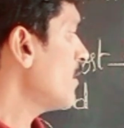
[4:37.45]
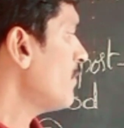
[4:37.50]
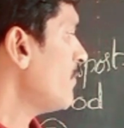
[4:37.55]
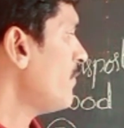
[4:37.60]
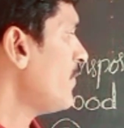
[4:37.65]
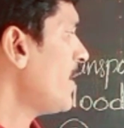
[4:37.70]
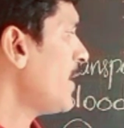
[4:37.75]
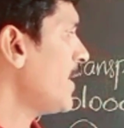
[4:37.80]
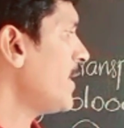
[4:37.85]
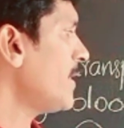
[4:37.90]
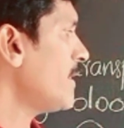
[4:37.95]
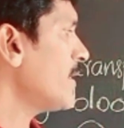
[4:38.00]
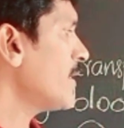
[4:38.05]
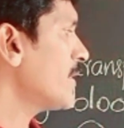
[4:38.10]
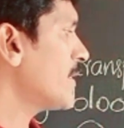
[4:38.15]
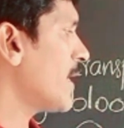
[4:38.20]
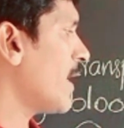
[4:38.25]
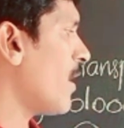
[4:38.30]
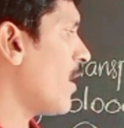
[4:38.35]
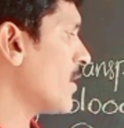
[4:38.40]

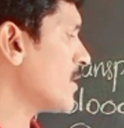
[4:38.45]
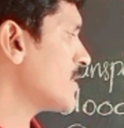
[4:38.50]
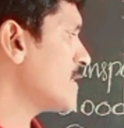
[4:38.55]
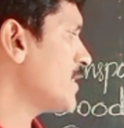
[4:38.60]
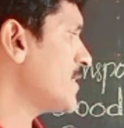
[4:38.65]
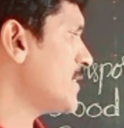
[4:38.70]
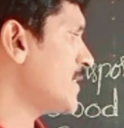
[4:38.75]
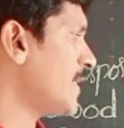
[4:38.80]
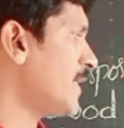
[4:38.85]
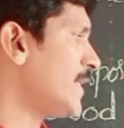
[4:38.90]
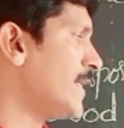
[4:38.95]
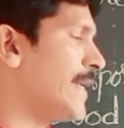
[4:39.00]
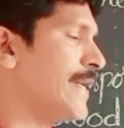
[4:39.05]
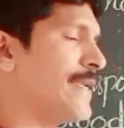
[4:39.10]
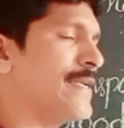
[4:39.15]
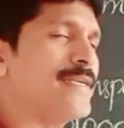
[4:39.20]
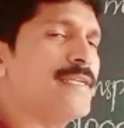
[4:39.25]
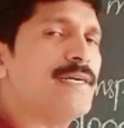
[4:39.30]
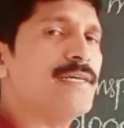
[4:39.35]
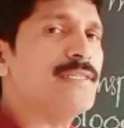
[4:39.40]
When the oxygen
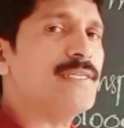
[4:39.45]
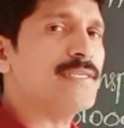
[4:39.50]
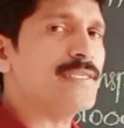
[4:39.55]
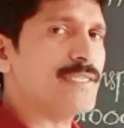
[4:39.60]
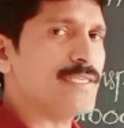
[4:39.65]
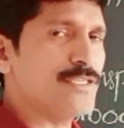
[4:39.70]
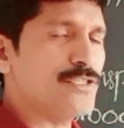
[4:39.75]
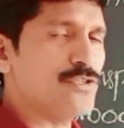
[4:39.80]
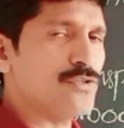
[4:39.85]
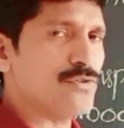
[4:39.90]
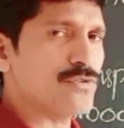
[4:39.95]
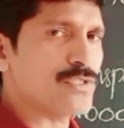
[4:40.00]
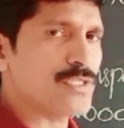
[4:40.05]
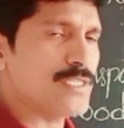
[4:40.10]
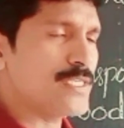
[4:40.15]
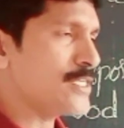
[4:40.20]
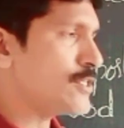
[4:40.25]
enter the tissues.